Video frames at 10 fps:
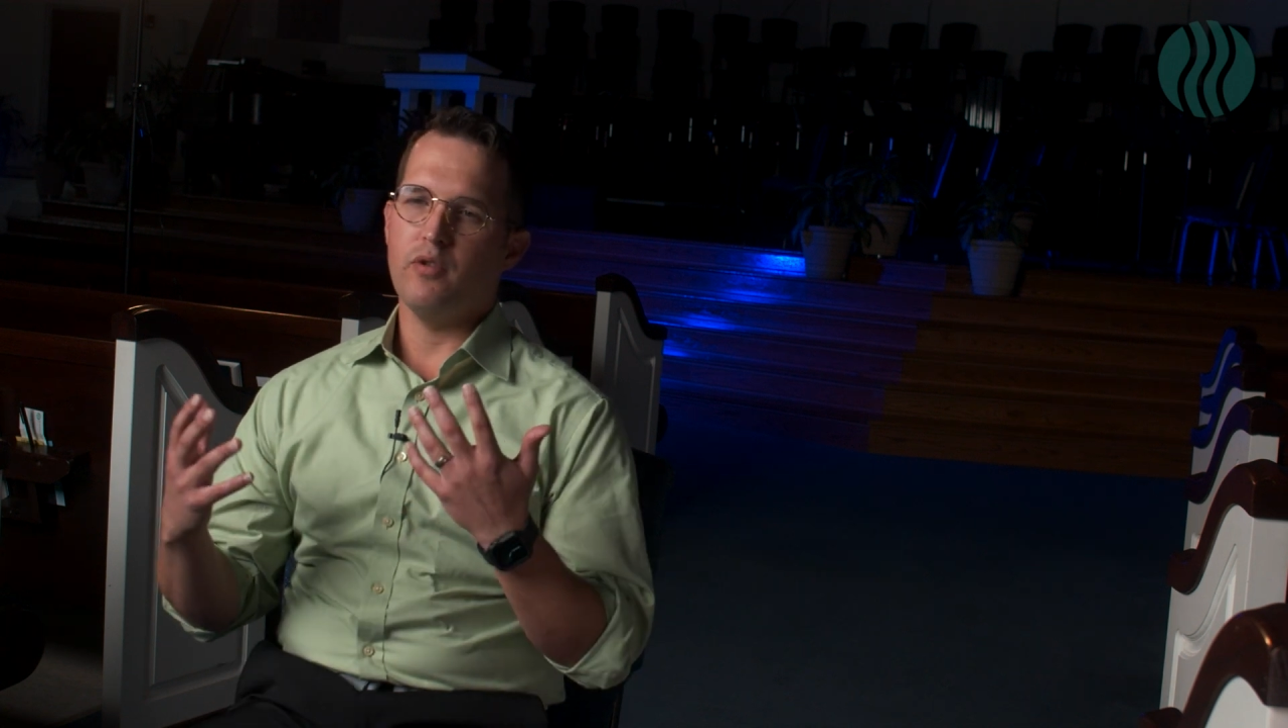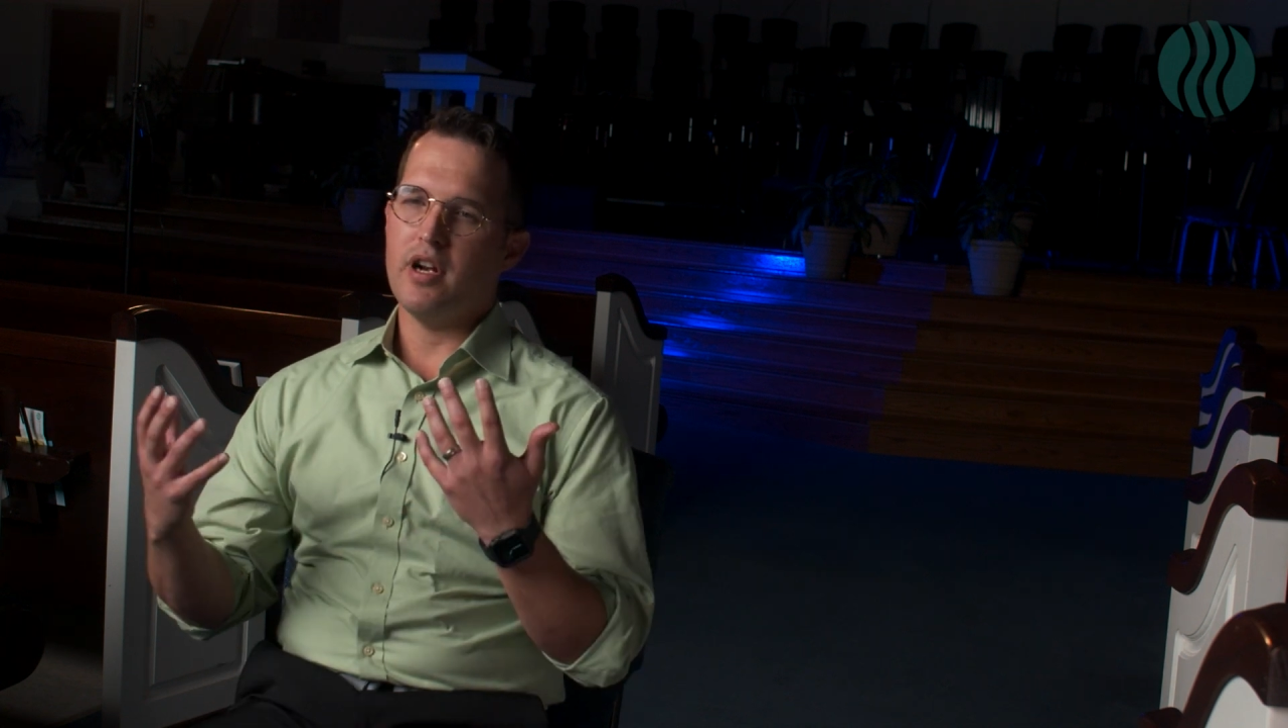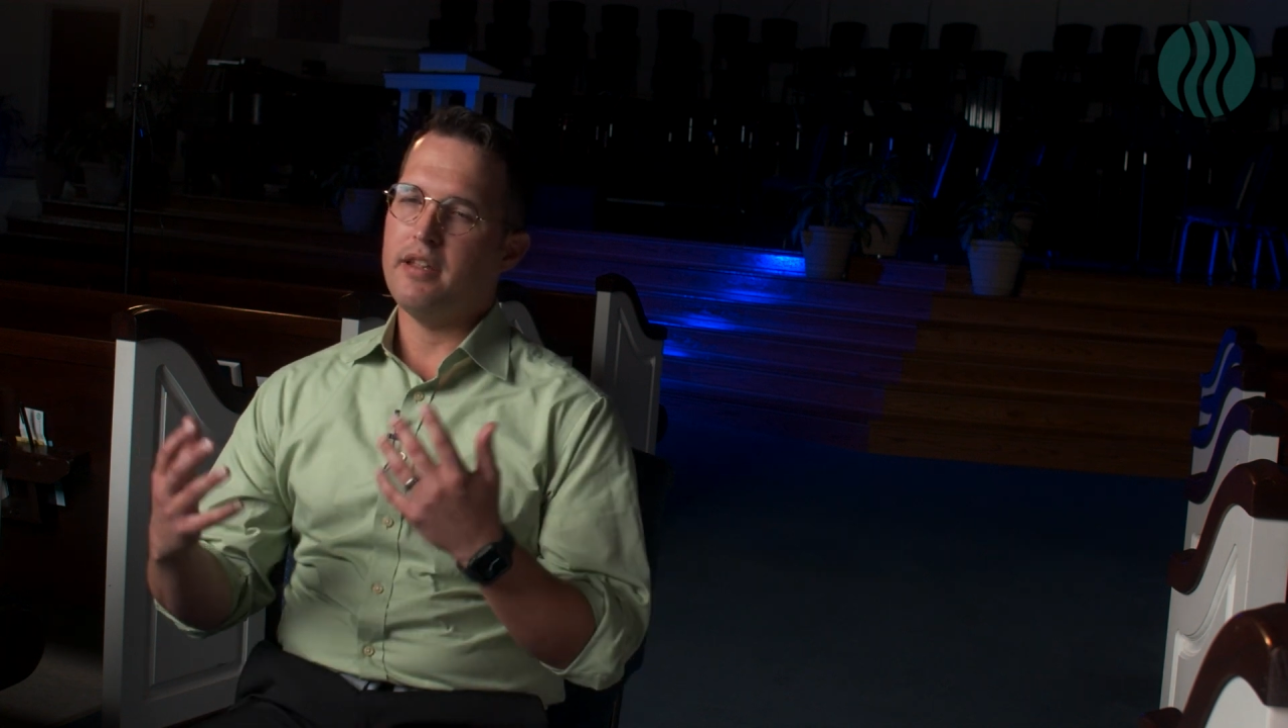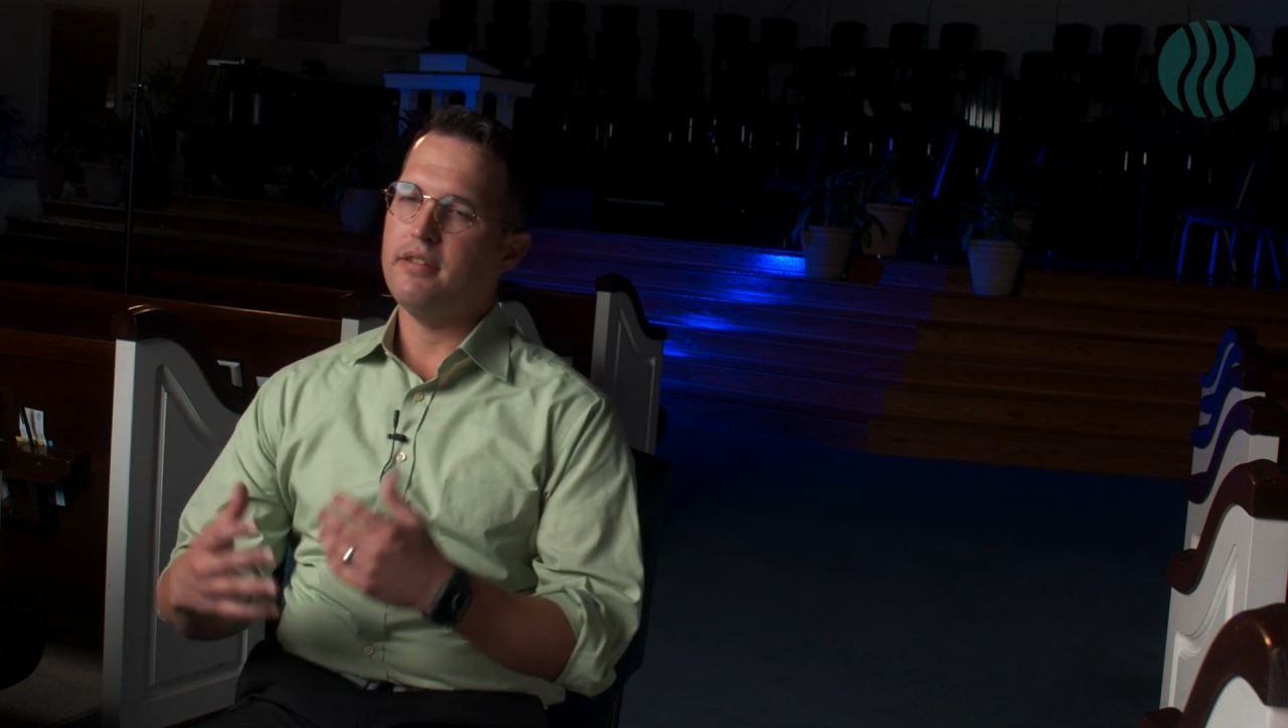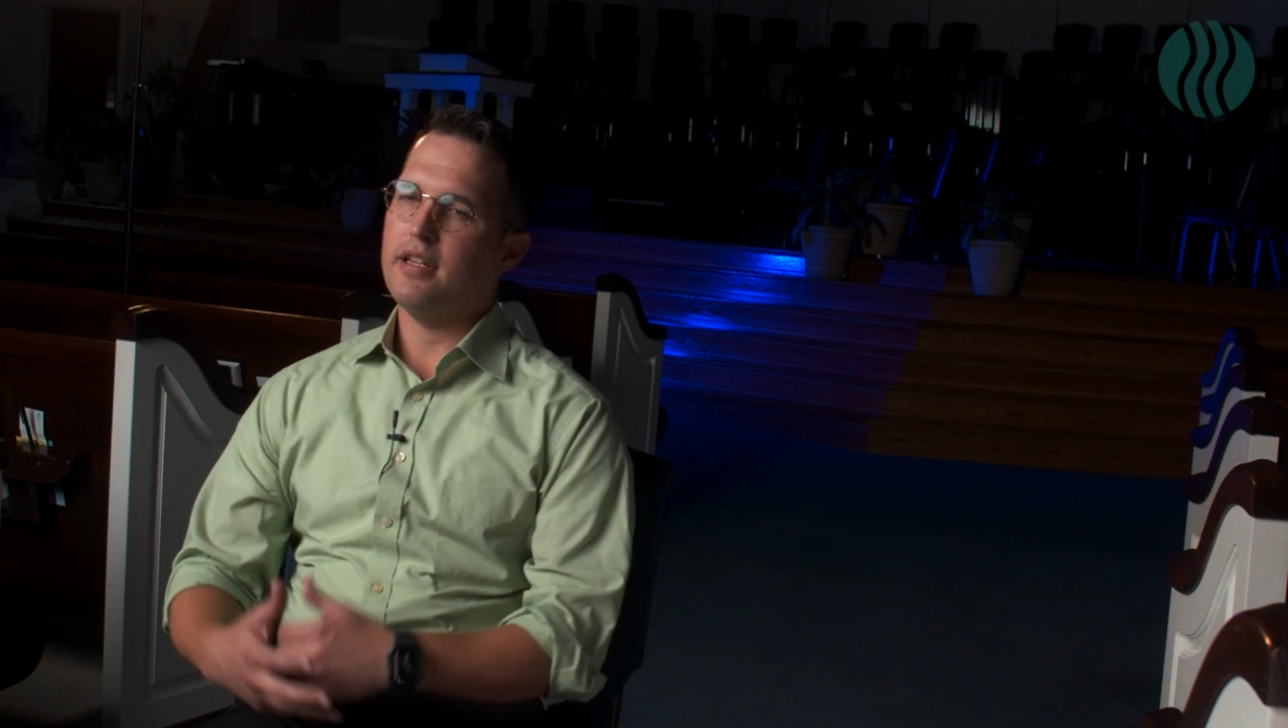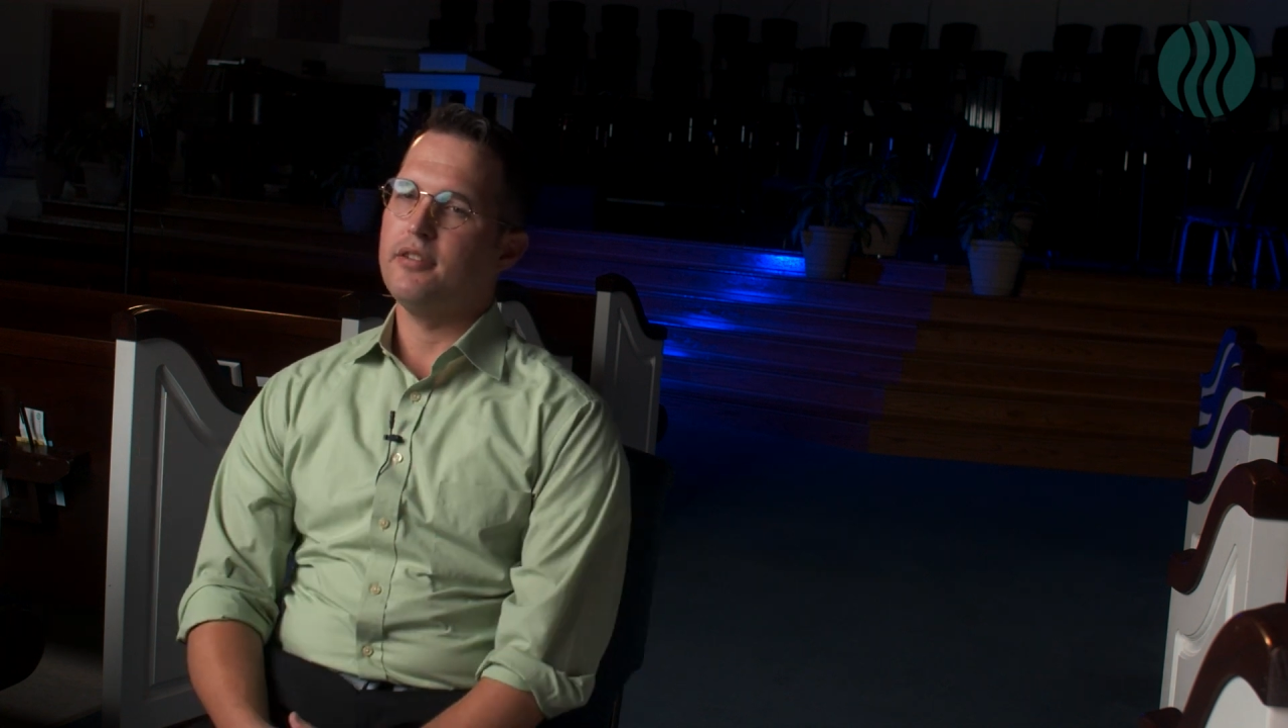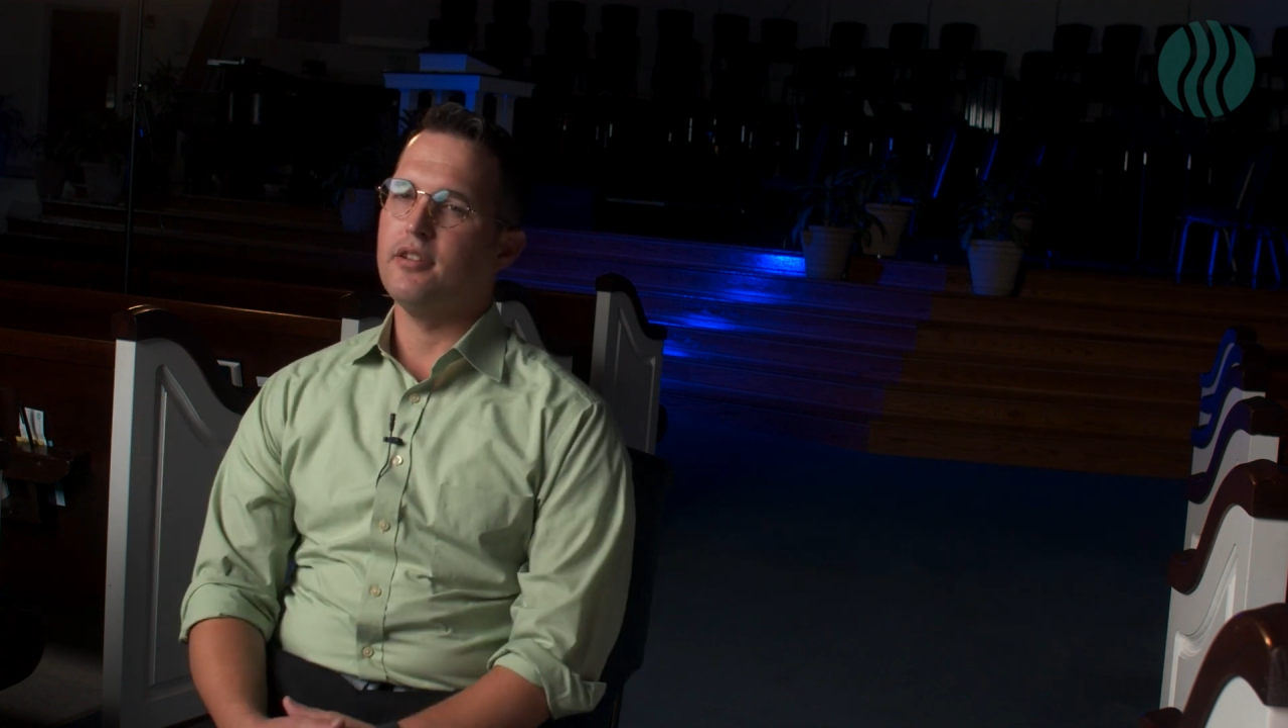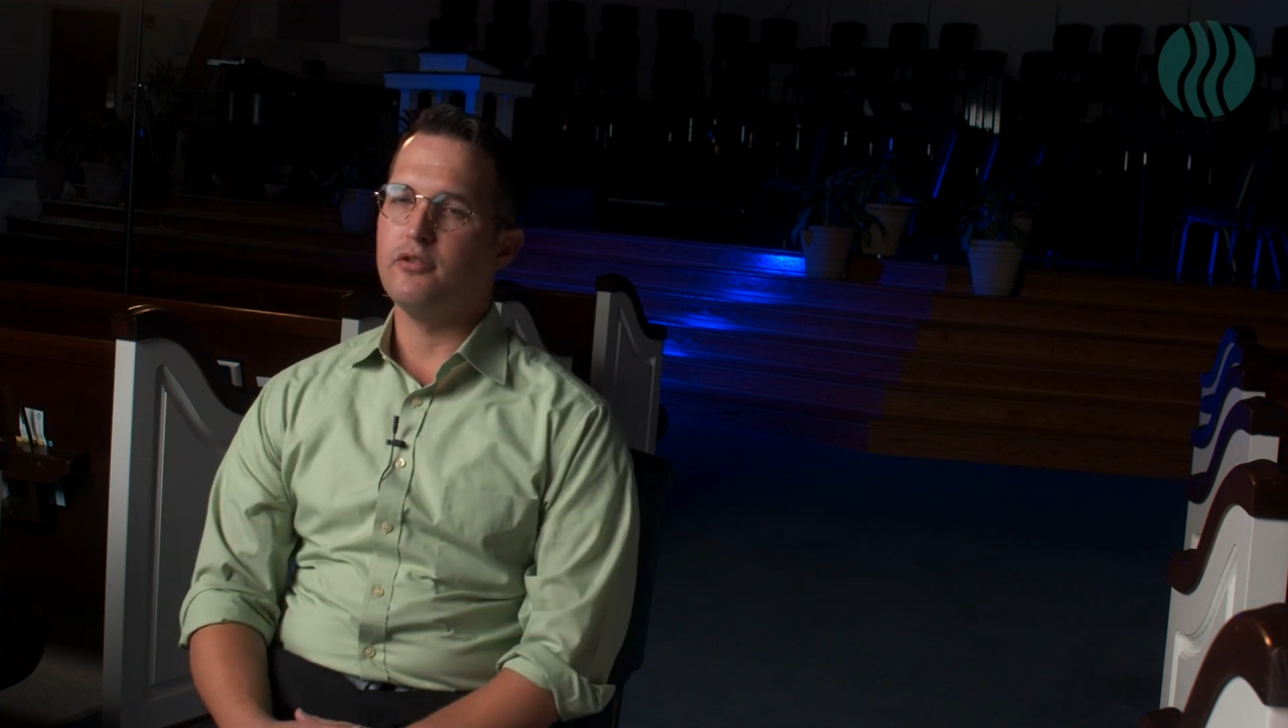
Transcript: of what I think